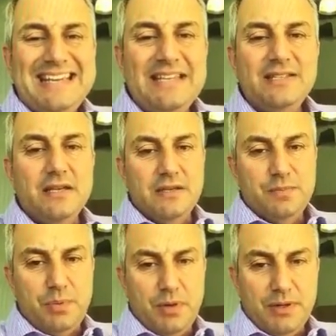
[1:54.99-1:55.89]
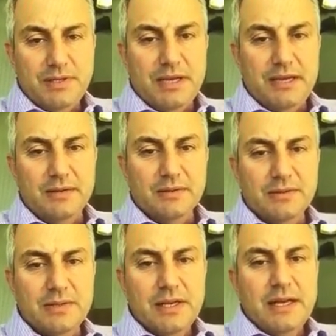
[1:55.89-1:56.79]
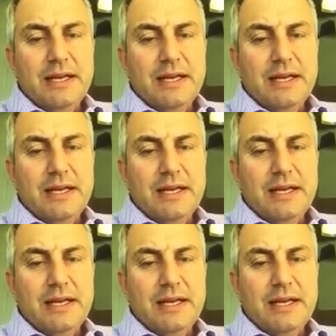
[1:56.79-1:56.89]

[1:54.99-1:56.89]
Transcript: easiest part of sales.